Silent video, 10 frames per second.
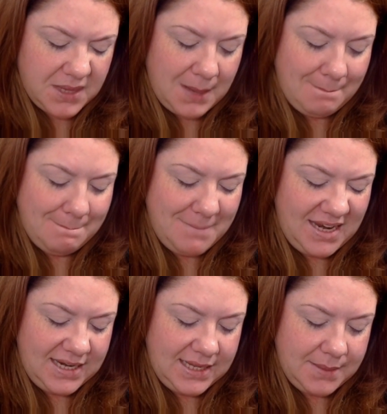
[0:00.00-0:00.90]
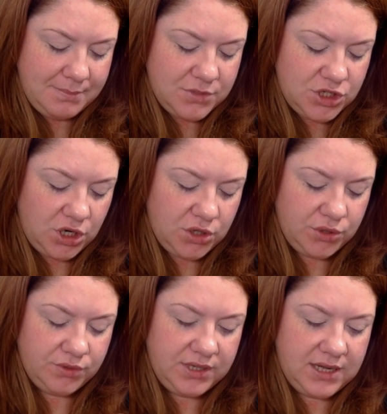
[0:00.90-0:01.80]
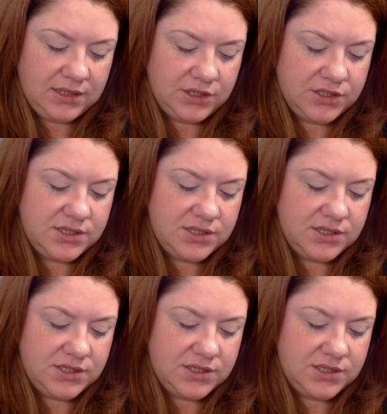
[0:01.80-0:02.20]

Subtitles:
medium tone colors.